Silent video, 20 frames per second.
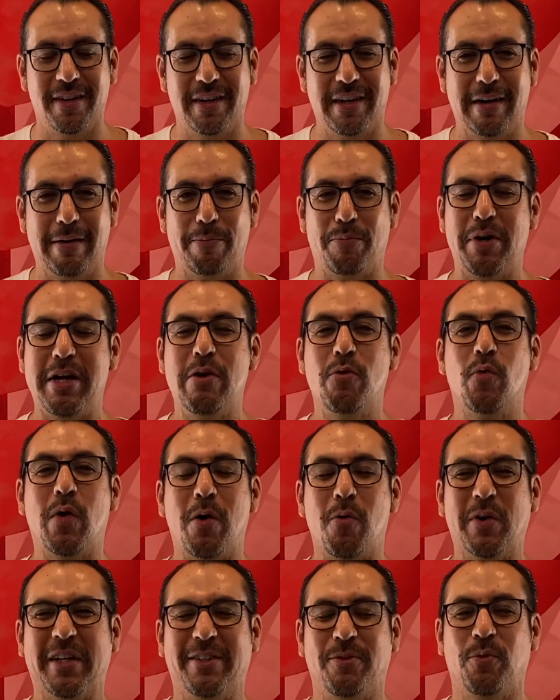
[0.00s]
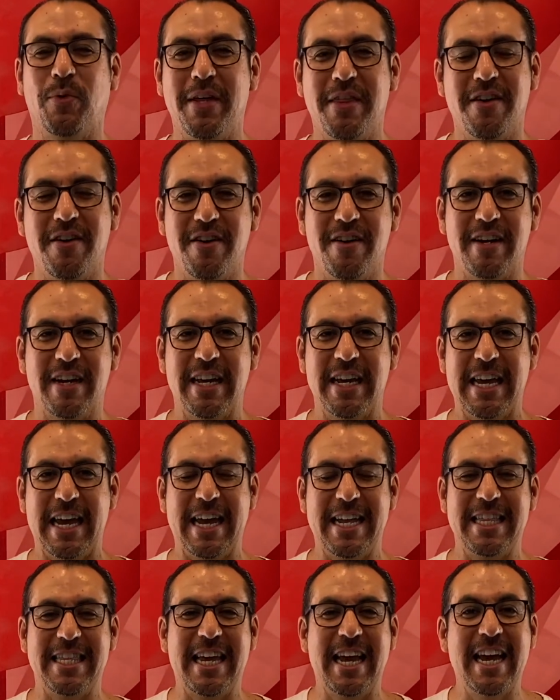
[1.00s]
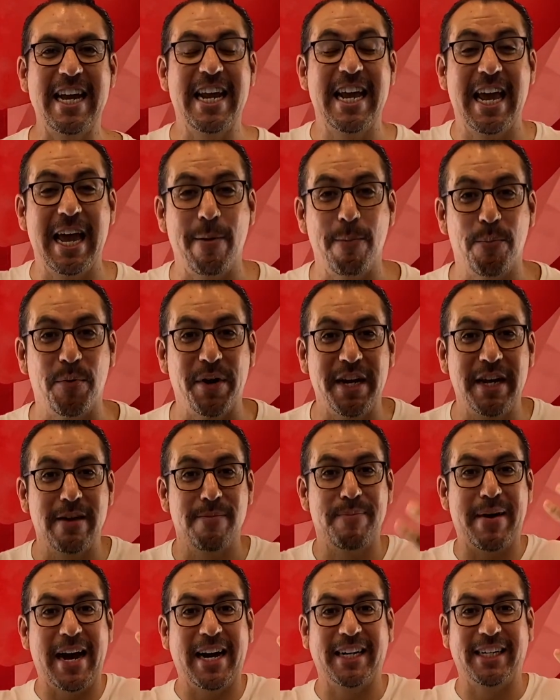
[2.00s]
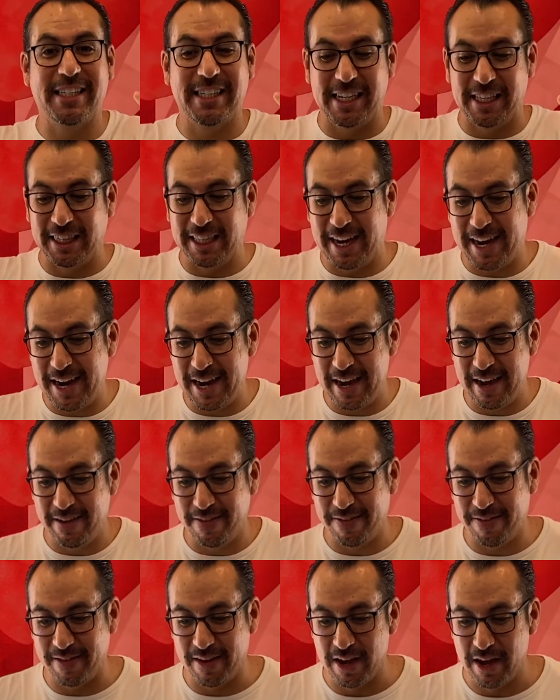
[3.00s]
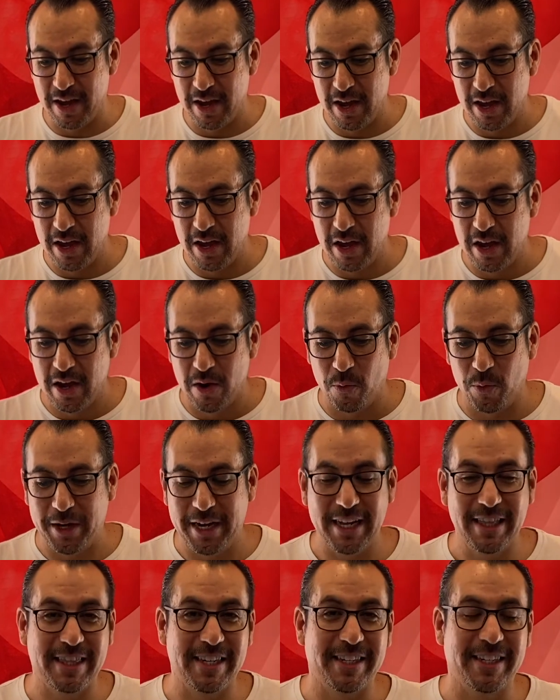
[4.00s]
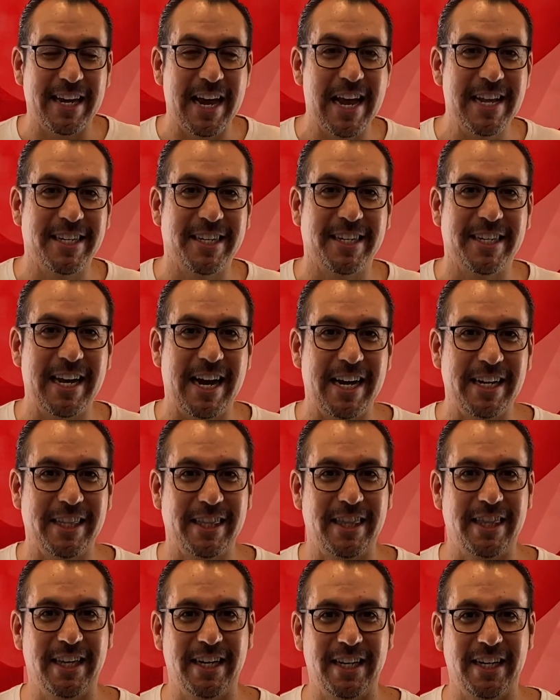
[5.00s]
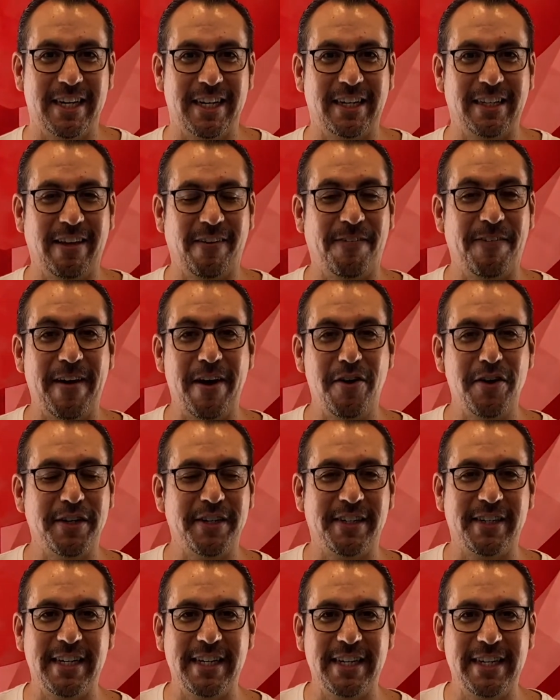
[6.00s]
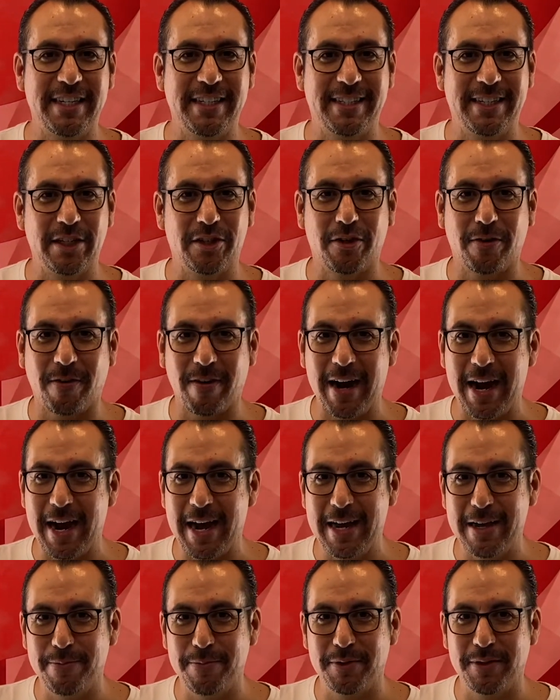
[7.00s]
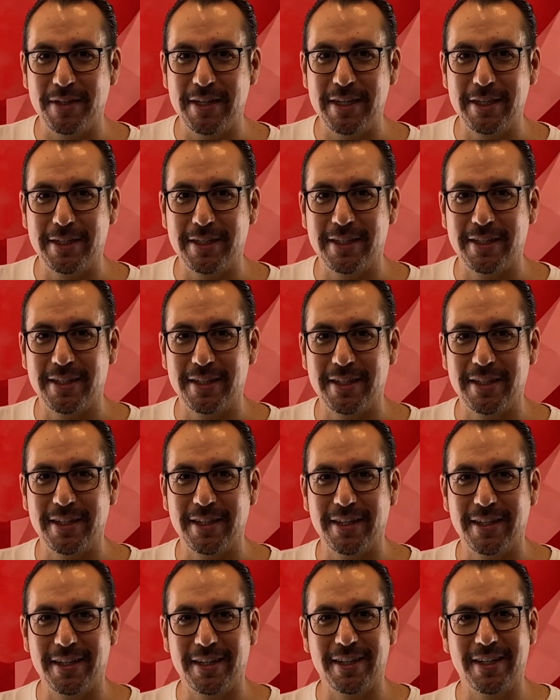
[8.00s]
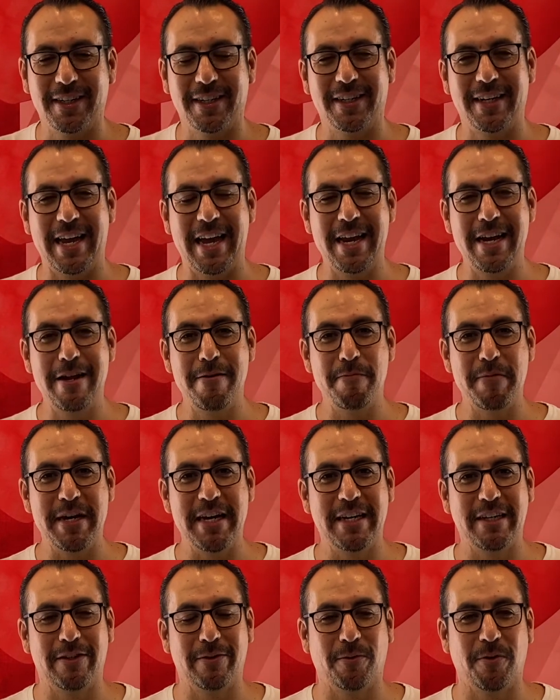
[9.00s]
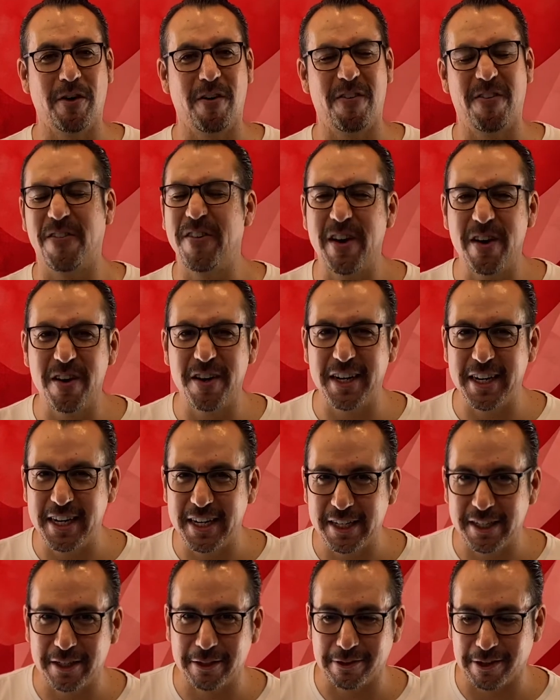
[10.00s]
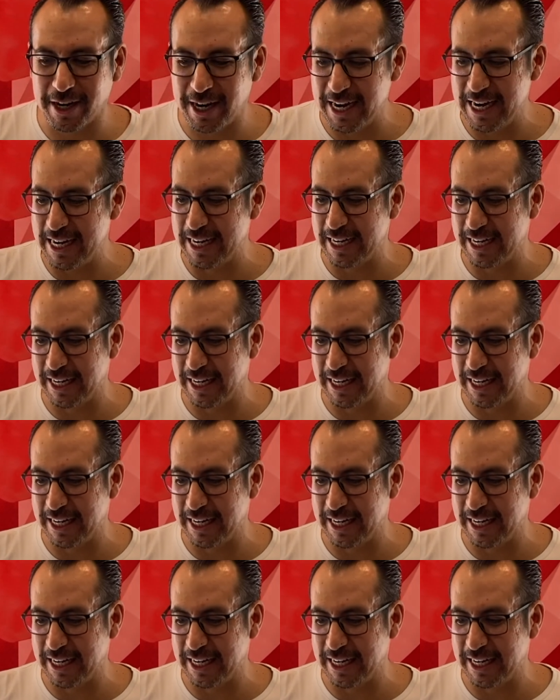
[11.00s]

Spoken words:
Bring what was withered and dead and bring it back to life. We get the sense that the Pharisees, the scribes, these enemies were furious, right?